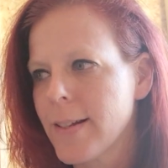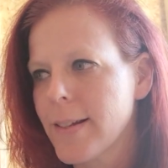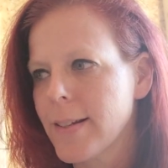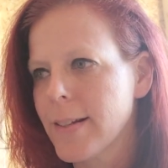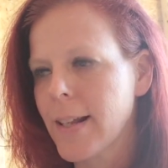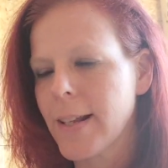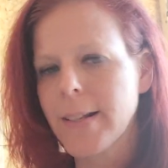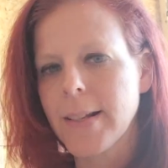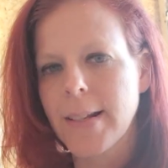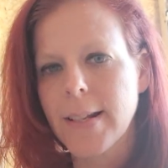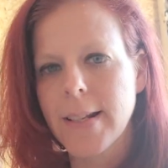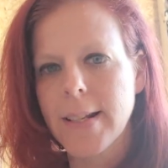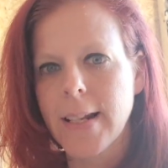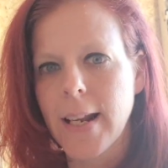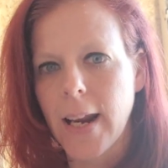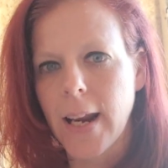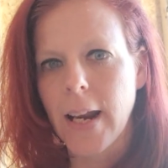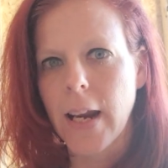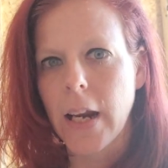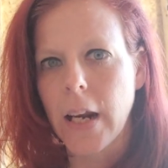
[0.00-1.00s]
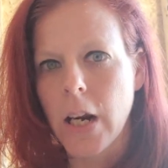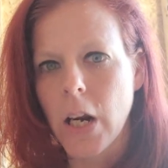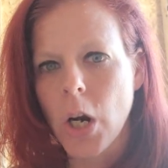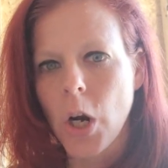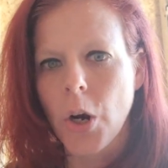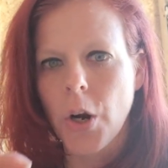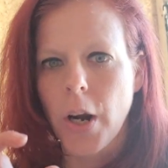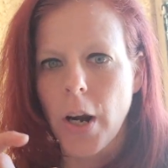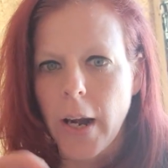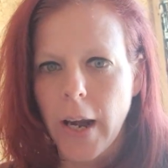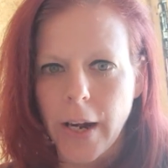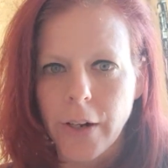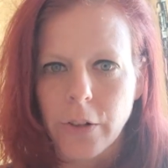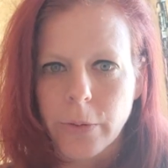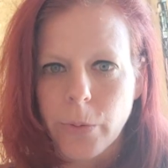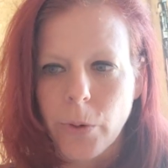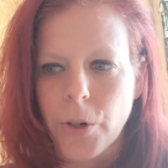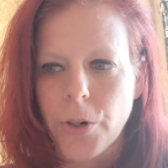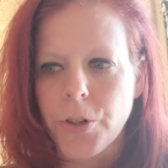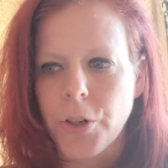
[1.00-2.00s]
doesn't say
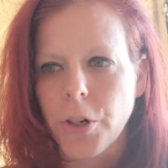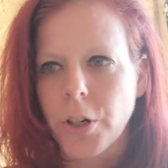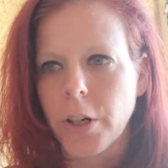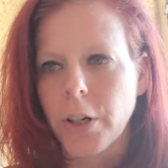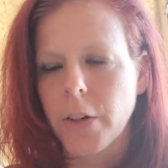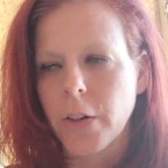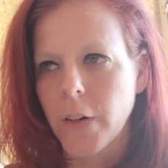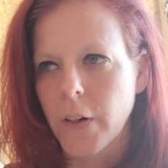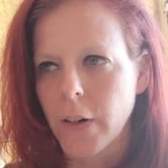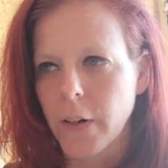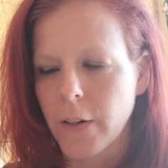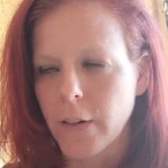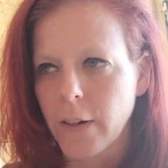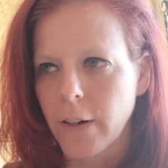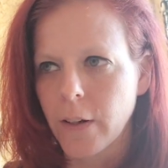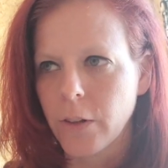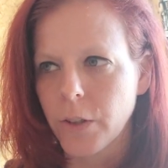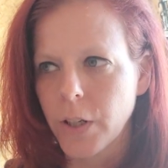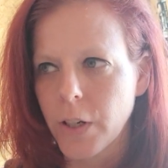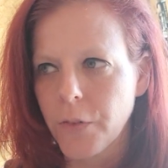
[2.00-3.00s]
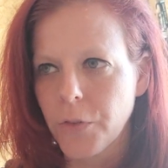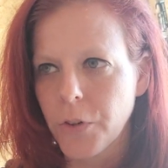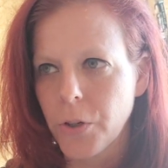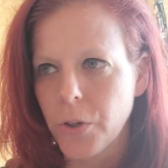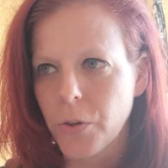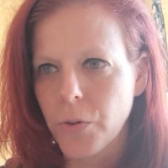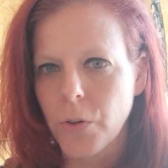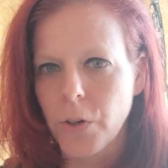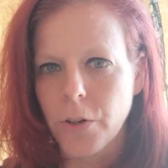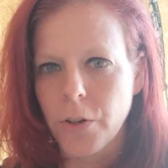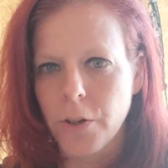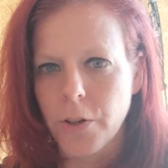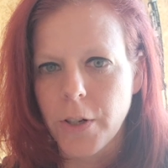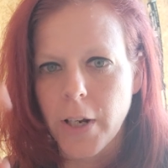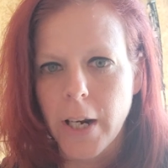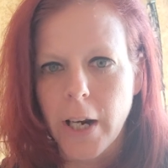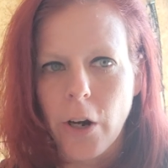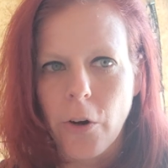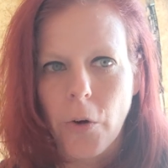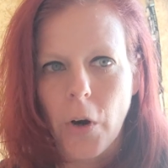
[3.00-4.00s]
handlebars on it. It'll give you a
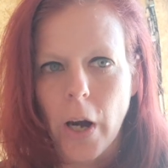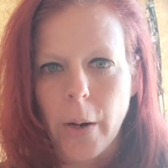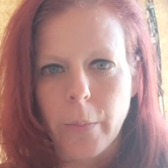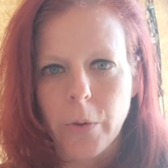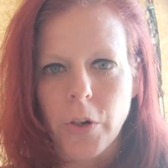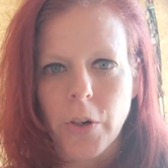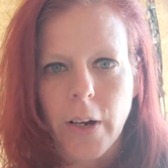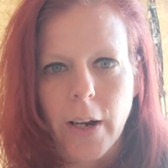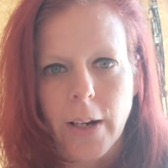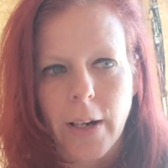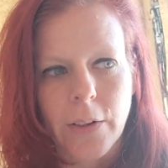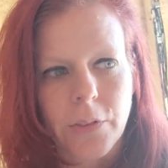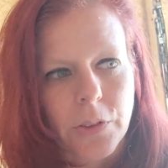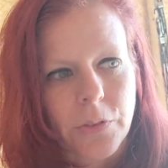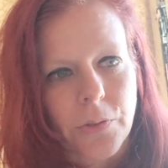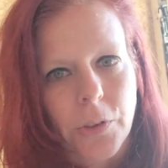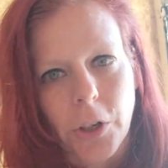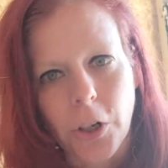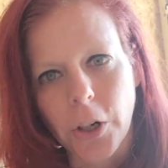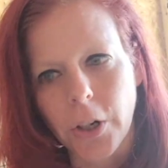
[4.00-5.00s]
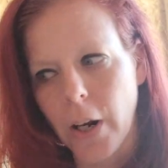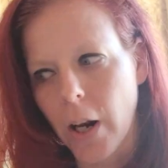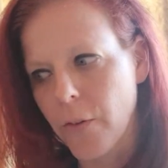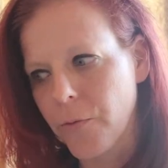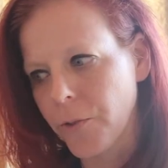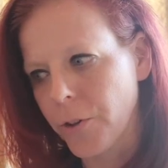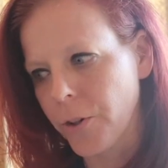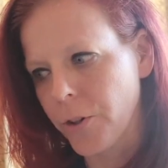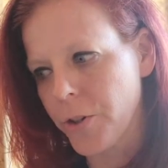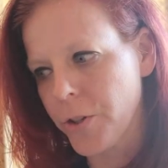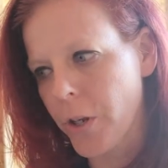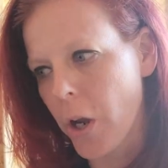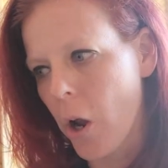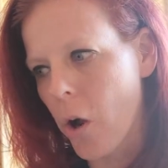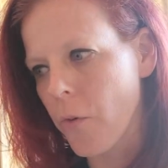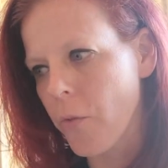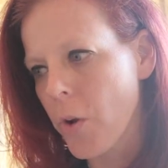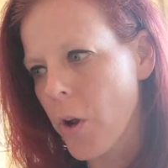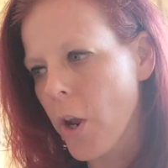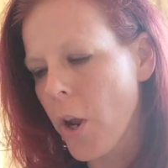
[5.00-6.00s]
diagram and you kind of have to figure it out for
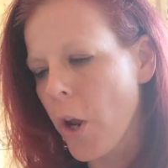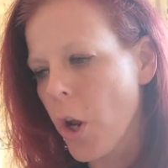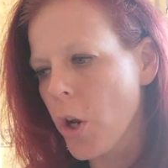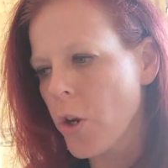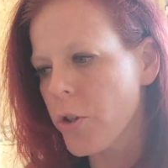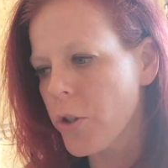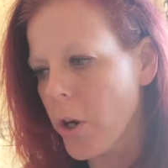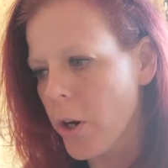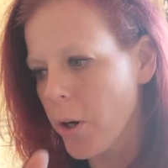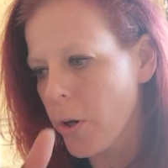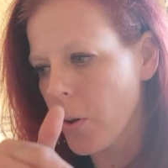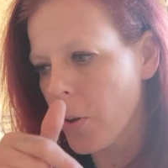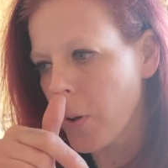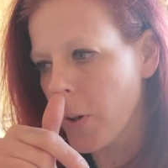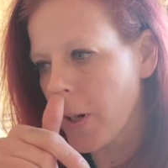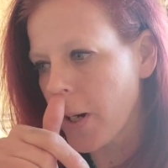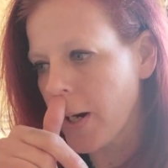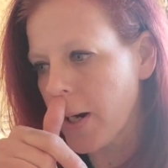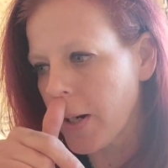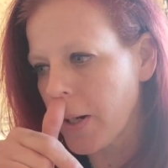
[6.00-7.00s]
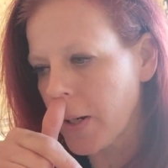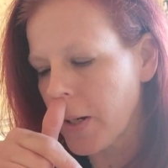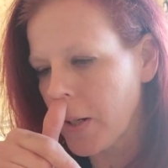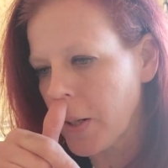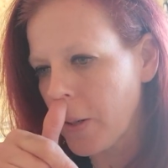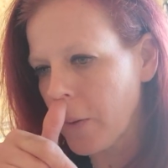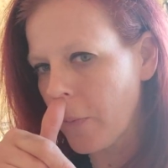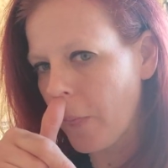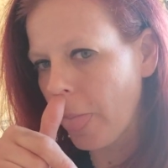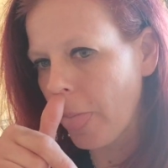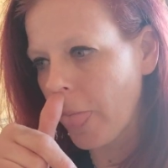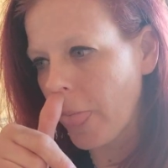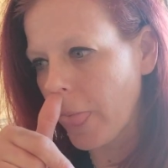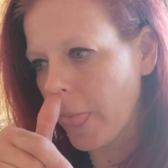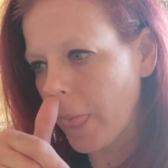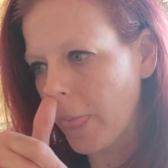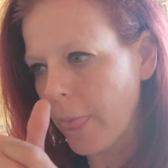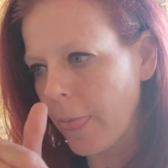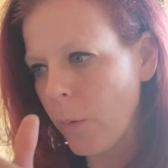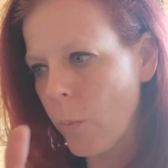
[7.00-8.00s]
yourself. So
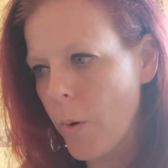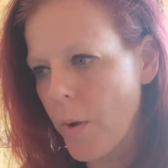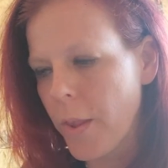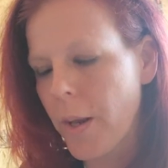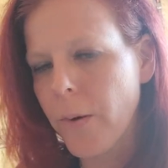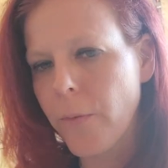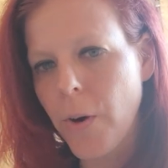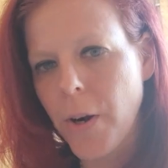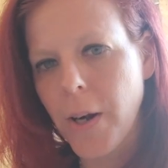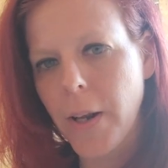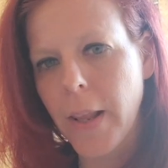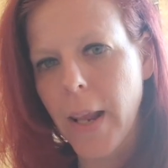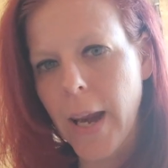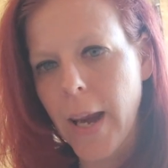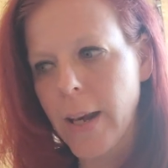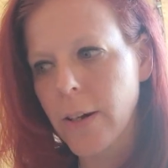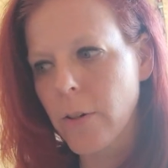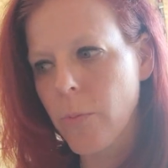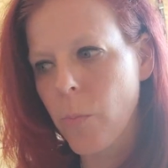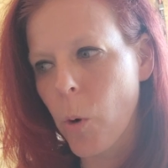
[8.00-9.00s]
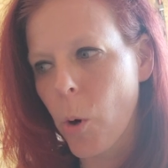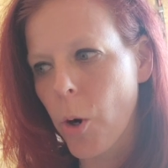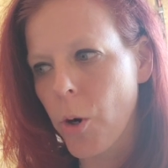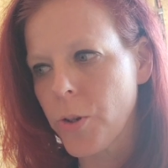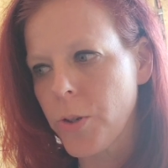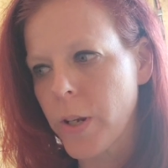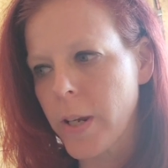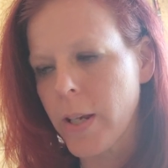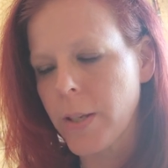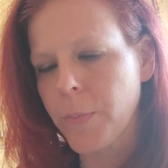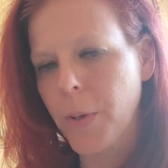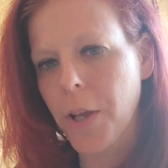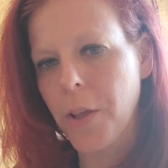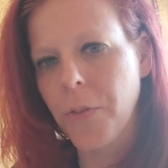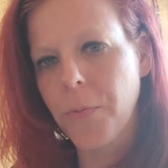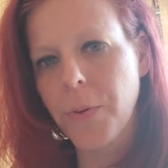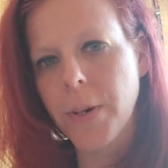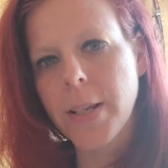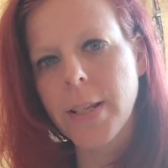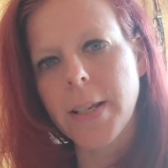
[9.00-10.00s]
the one that I run on the handlebars is my
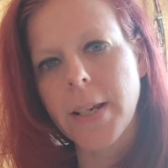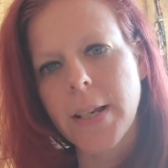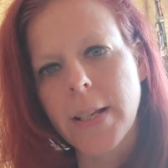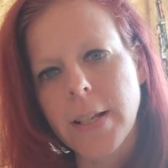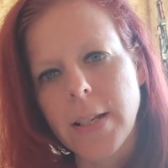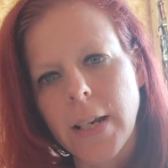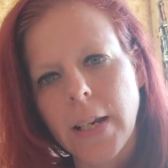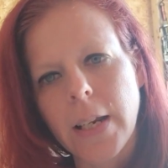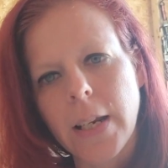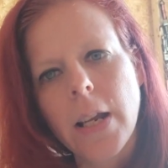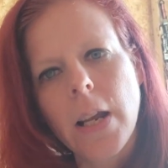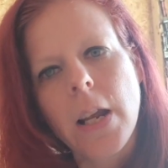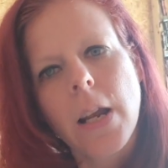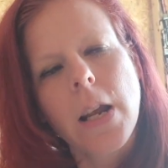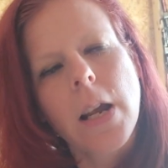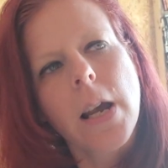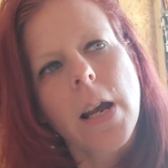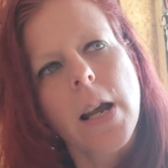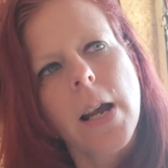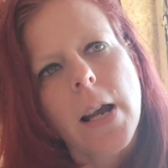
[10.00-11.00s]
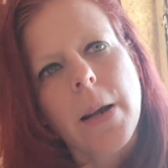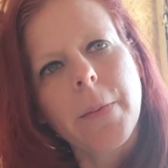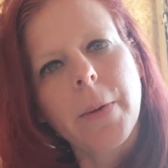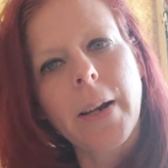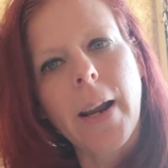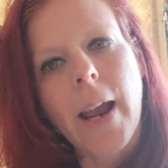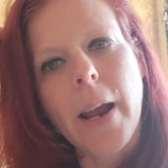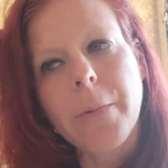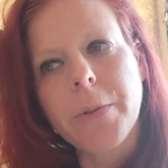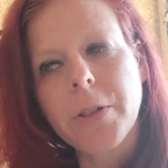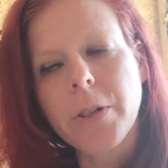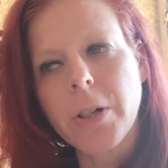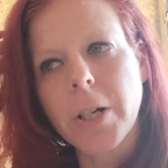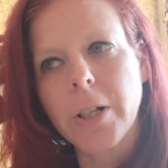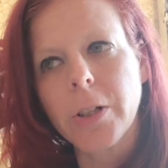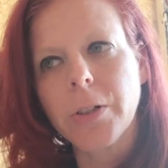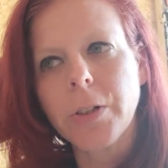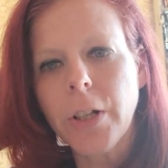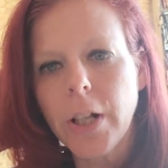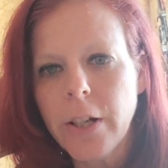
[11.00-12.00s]
360, and I absolutely
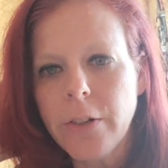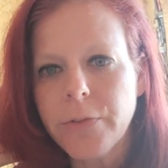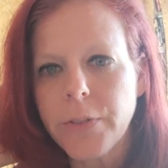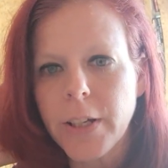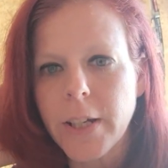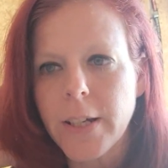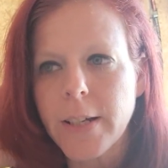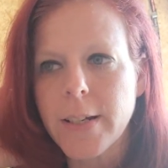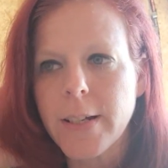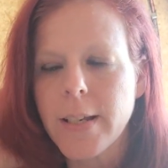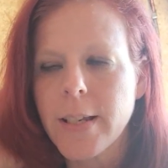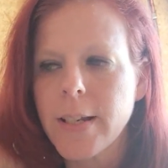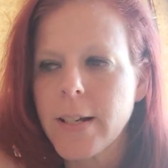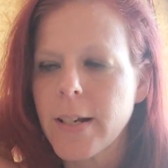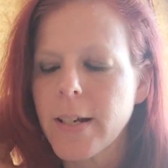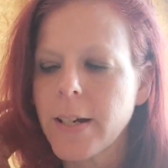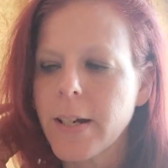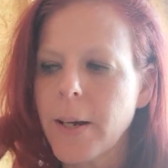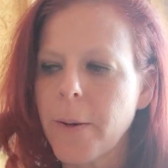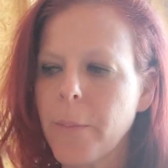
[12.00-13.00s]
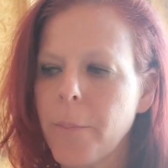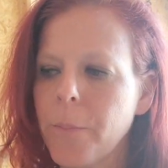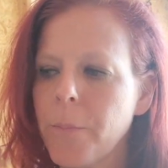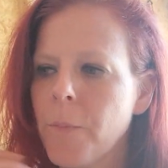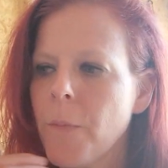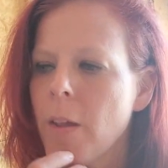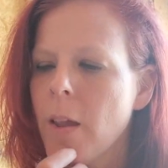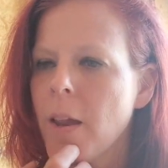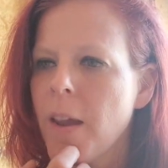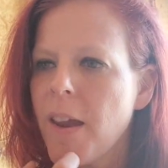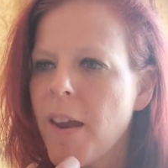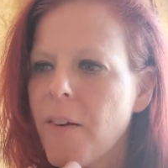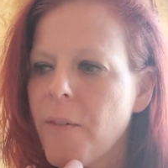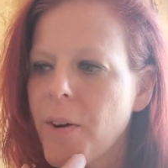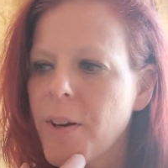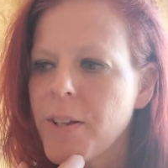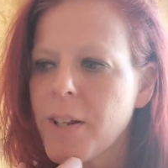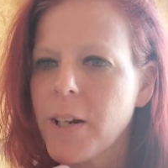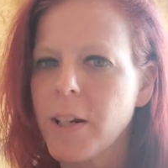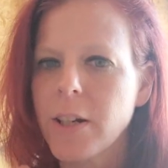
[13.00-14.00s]
love it. It
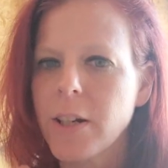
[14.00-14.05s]
runs on a